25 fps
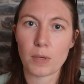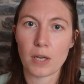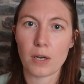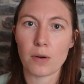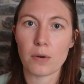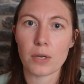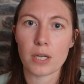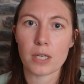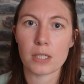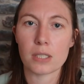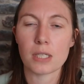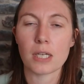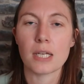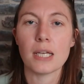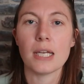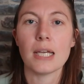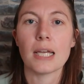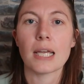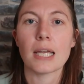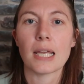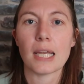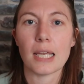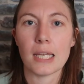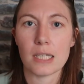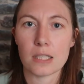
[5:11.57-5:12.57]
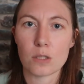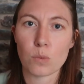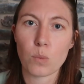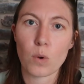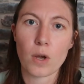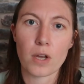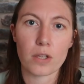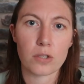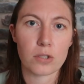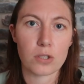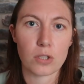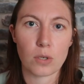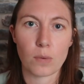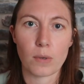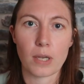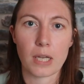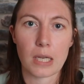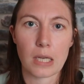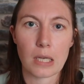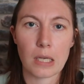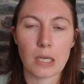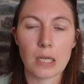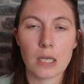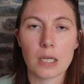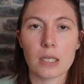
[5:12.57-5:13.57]
period, it's worth
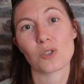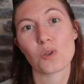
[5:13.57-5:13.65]
doing.